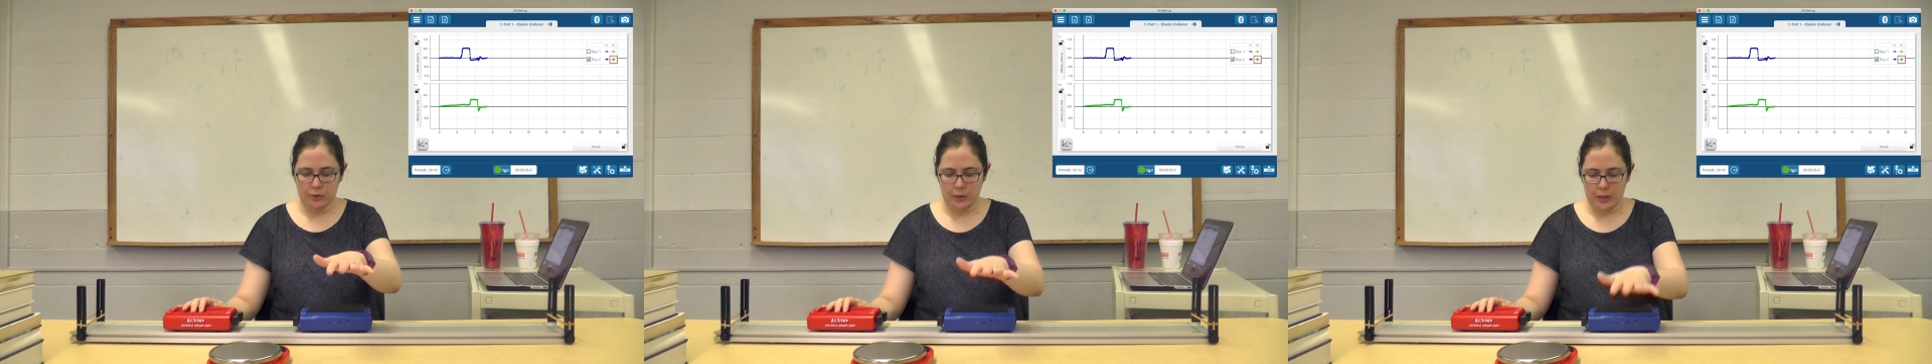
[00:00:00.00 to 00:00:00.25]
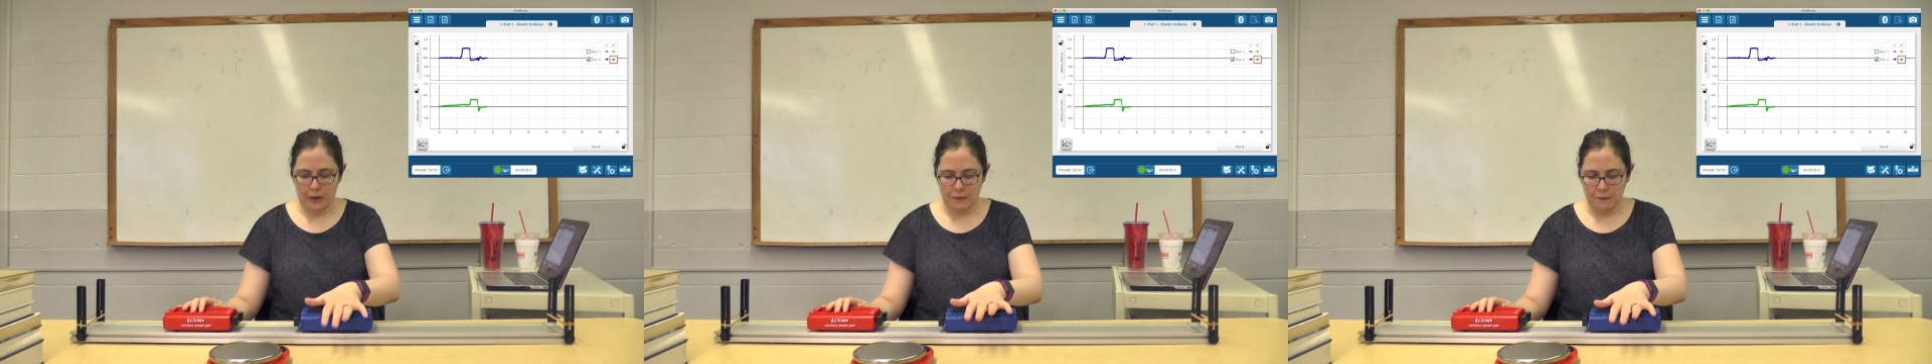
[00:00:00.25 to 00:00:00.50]
going
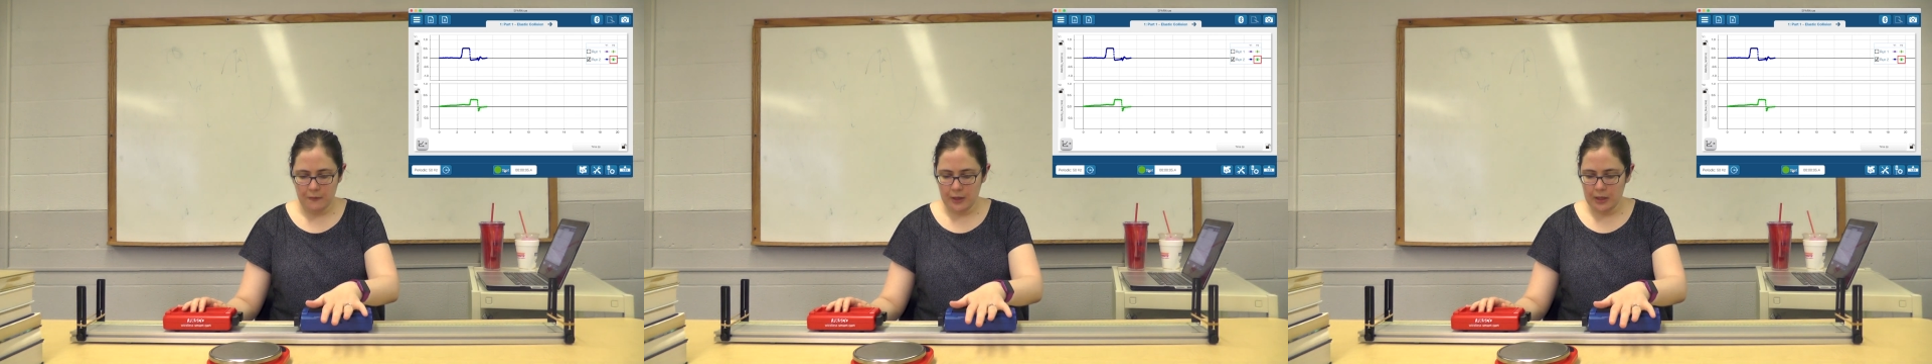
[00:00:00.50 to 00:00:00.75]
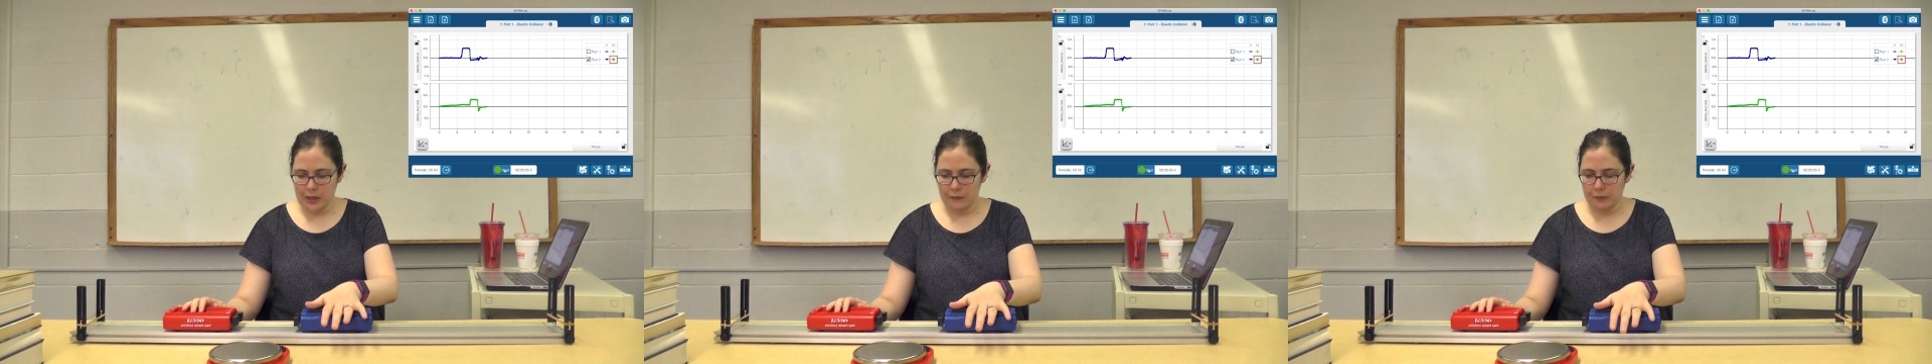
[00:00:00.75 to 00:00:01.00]
to have a
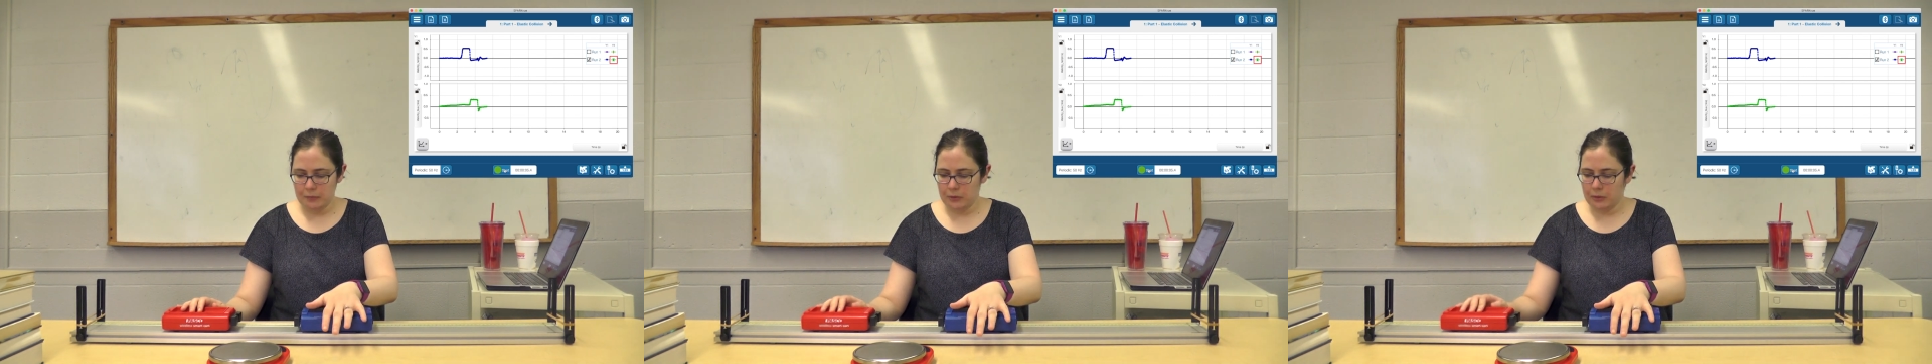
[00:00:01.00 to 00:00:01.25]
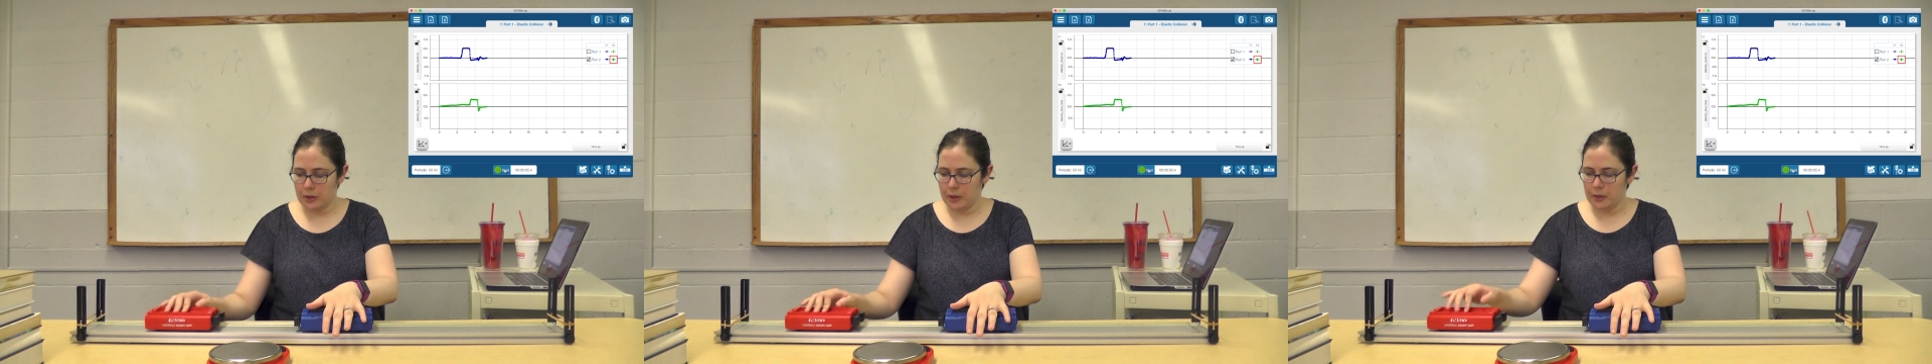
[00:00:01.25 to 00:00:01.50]
very heavy
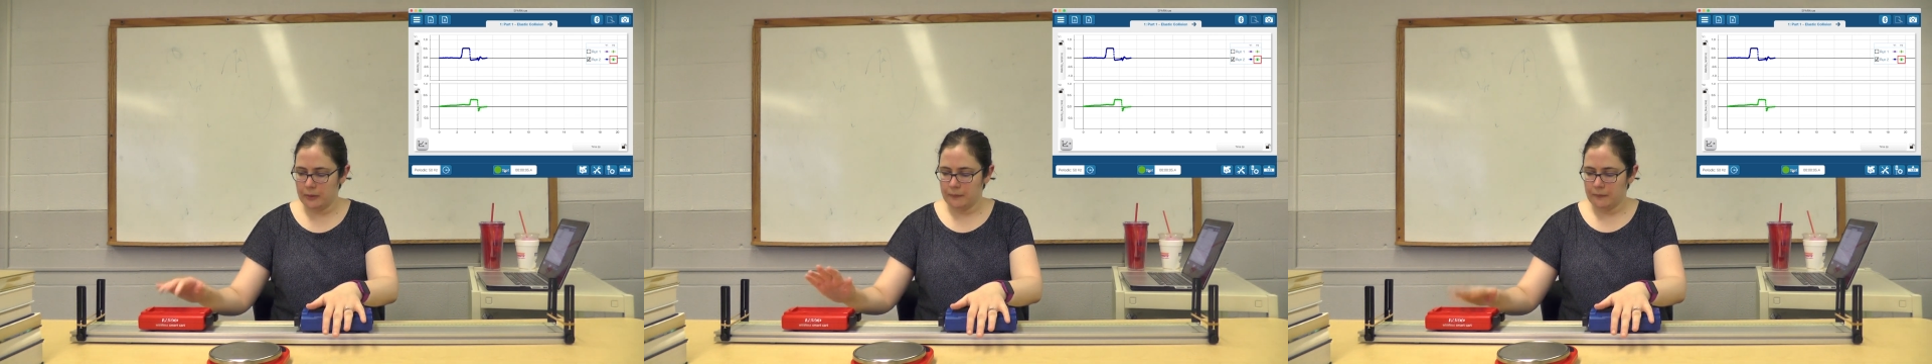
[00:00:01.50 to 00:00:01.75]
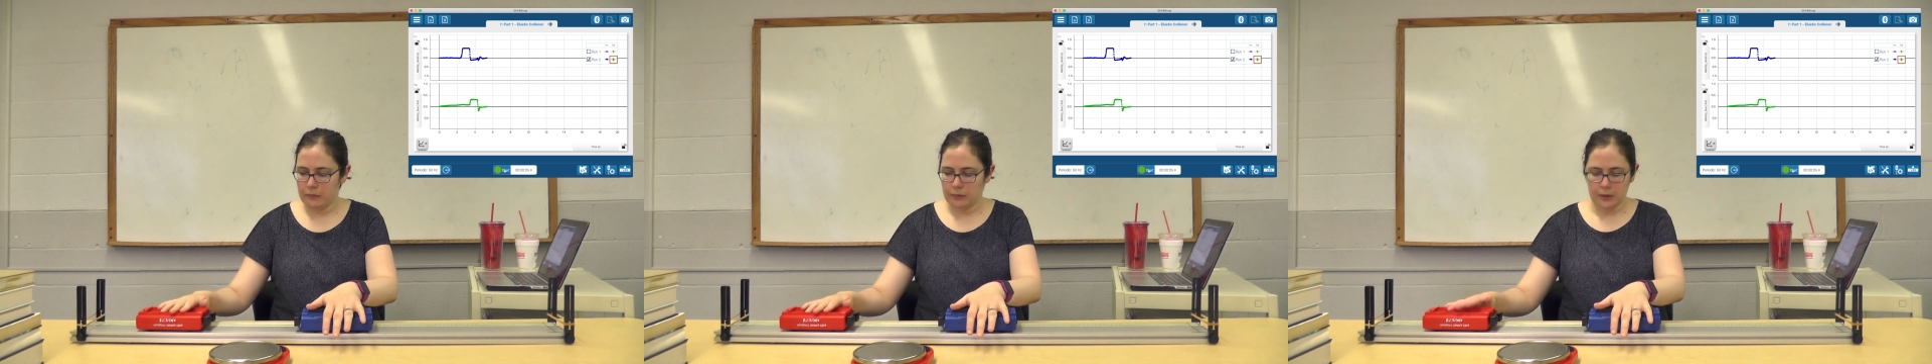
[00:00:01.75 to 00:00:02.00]
blue cart